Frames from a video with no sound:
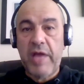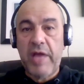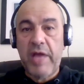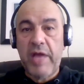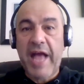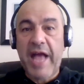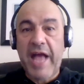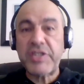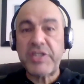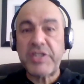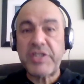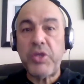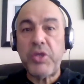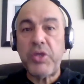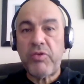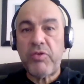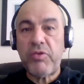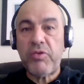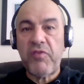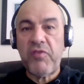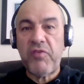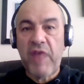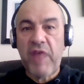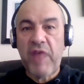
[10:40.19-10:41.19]
as you
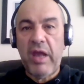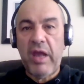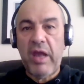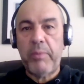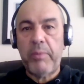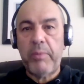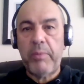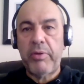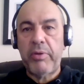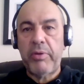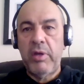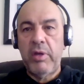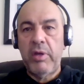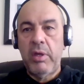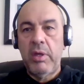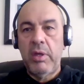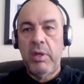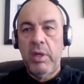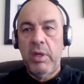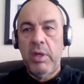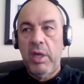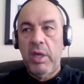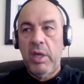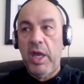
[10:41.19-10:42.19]
develop
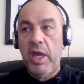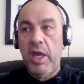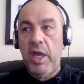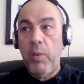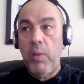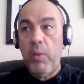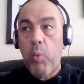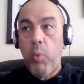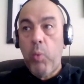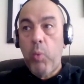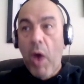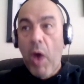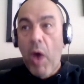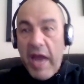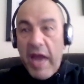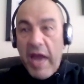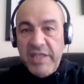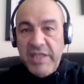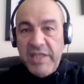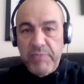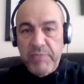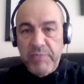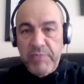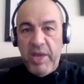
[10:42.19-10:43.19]
in one
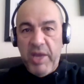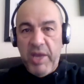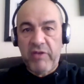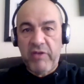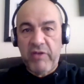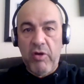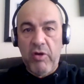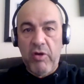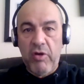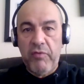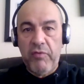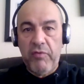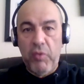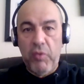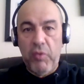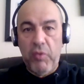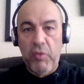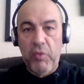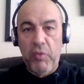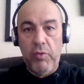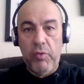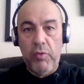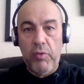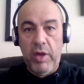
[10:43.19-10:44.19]
aspect of your
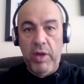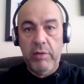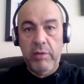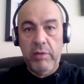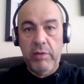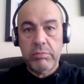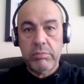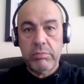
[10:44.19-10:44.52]
career,